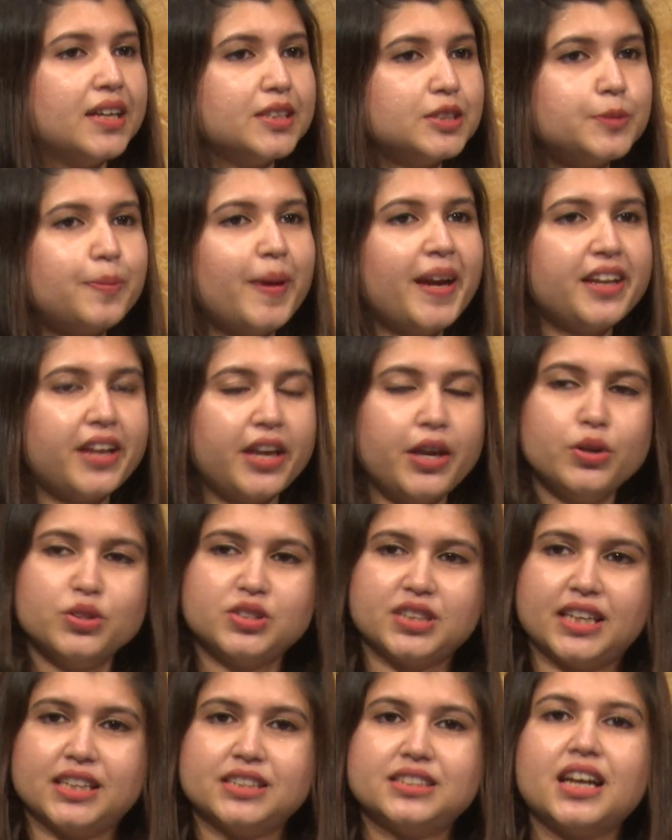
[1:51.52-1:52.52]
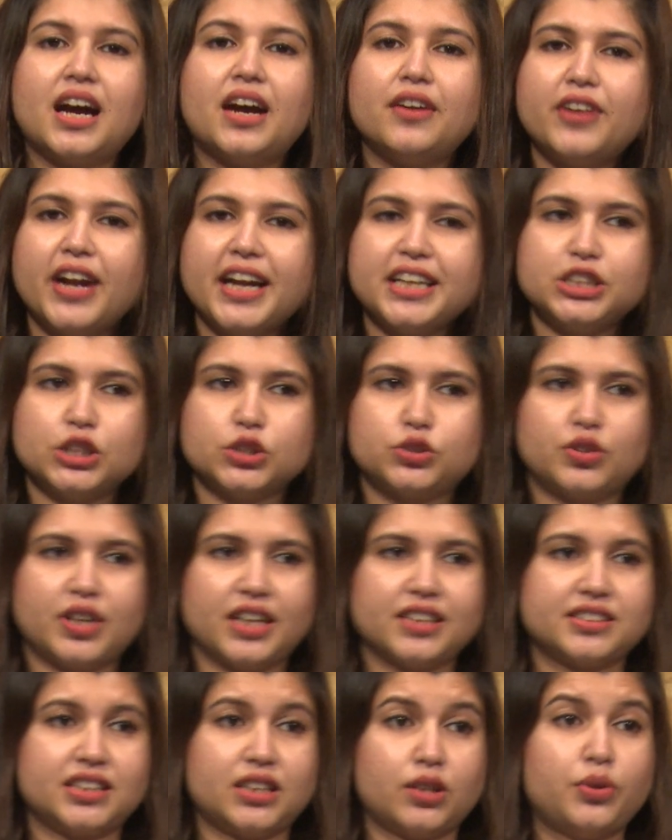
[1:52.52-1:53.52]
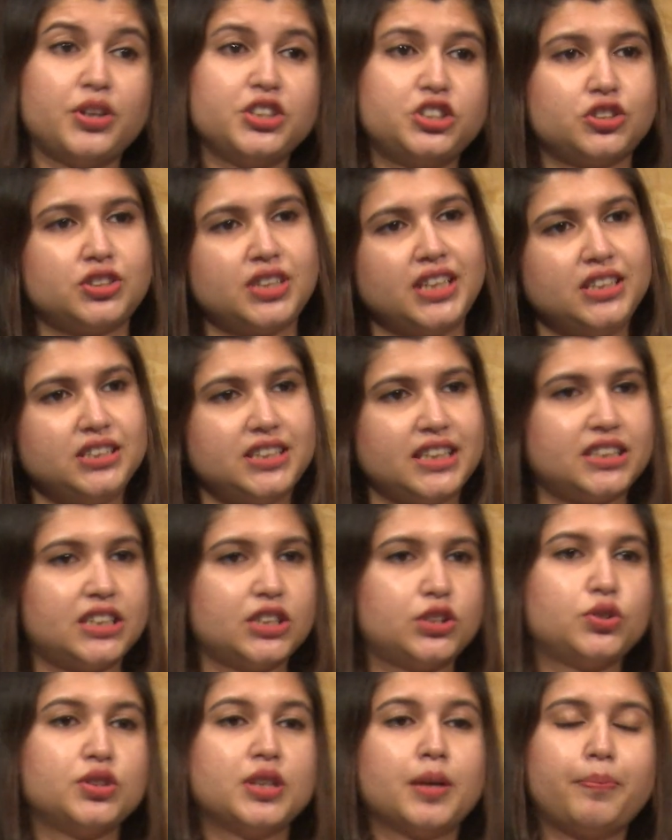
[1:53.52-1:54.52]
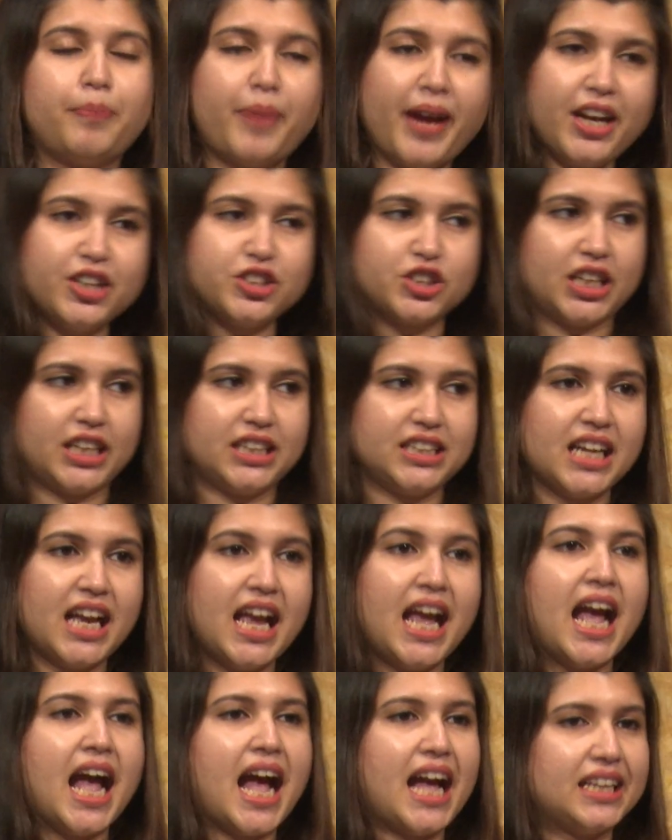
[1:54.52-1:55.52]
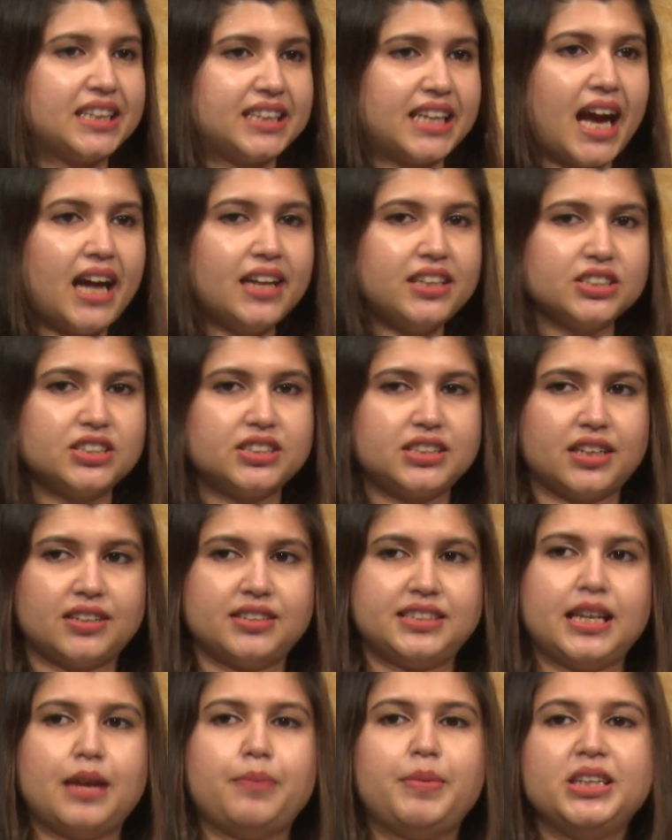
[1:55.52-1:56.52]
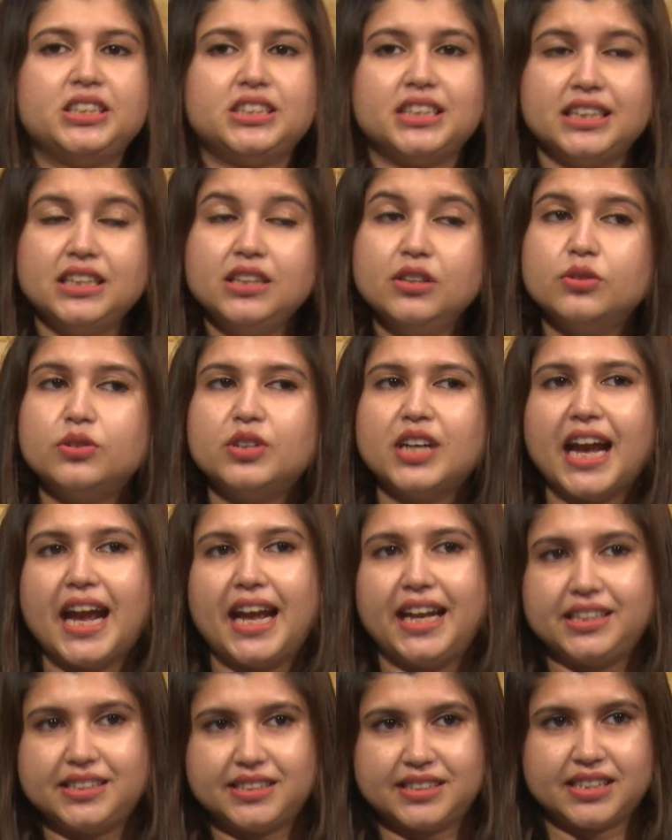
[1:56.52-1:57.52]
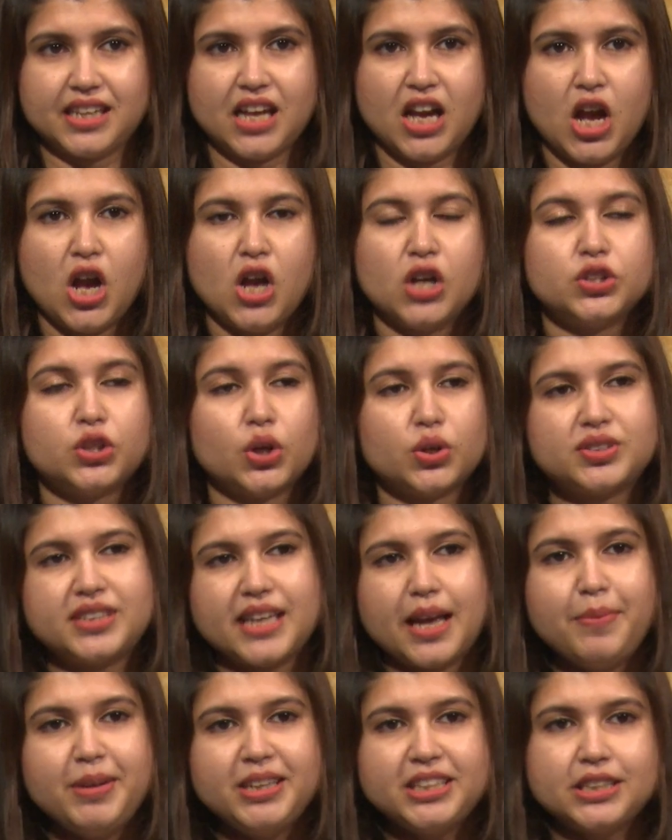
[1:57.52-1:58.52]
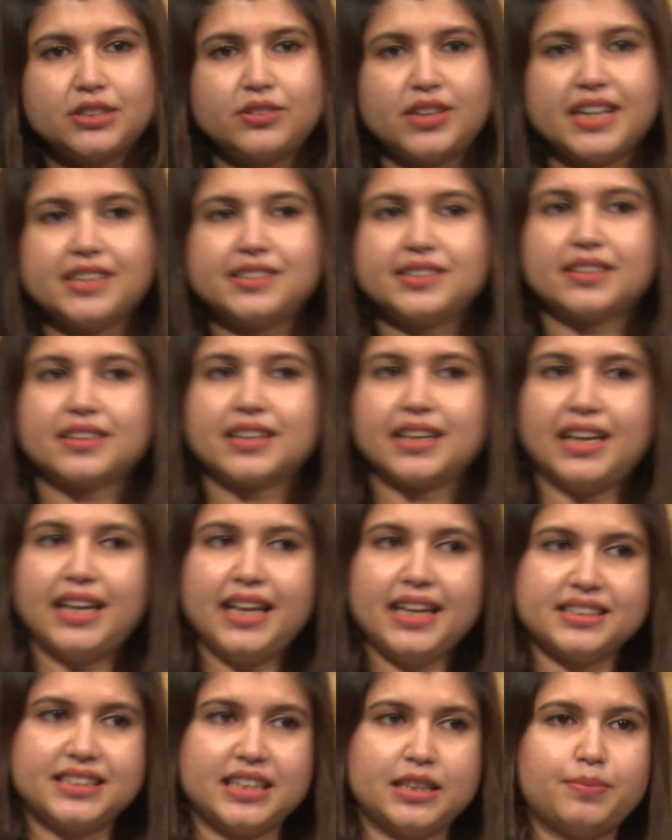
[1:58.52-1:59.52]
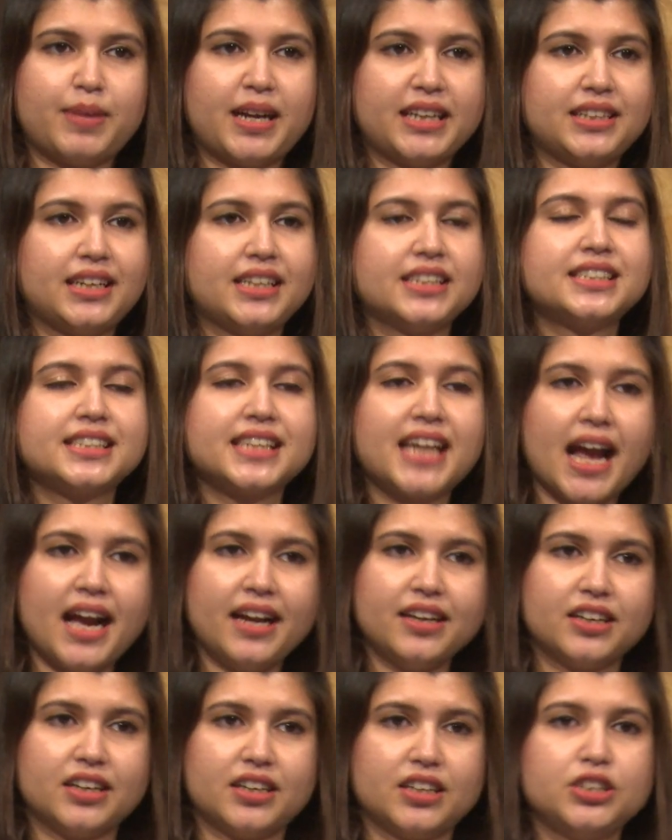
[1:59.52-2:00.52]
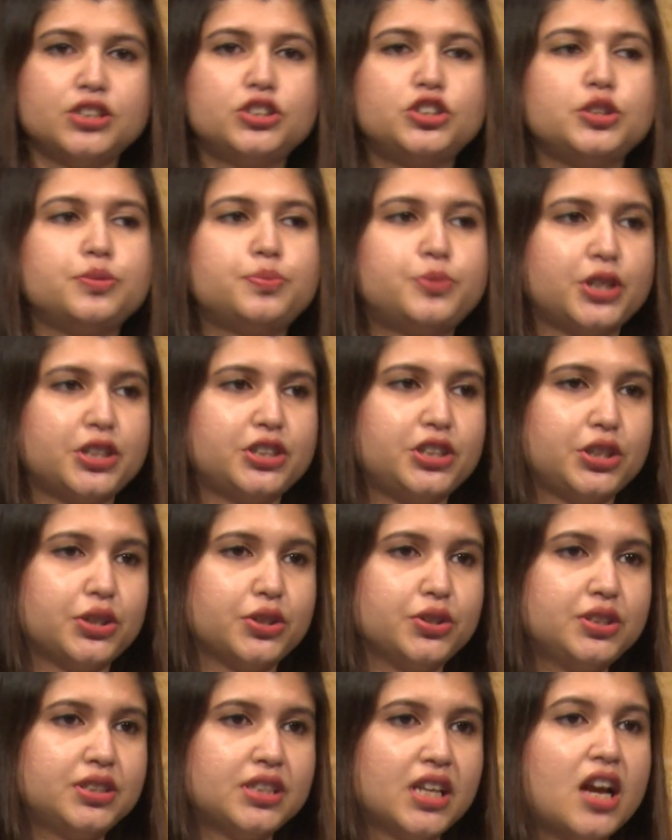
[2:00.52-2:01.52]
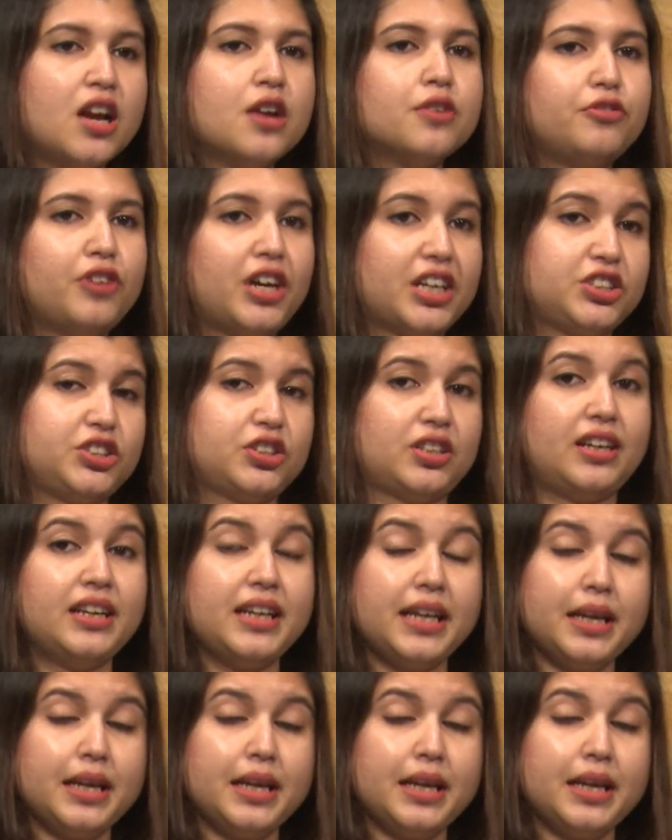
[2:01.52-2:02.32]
SPECT uses a radio tracer which is injected to the patient and that starts emitting rays. Those emitted rays are collected by the scanner to produce functional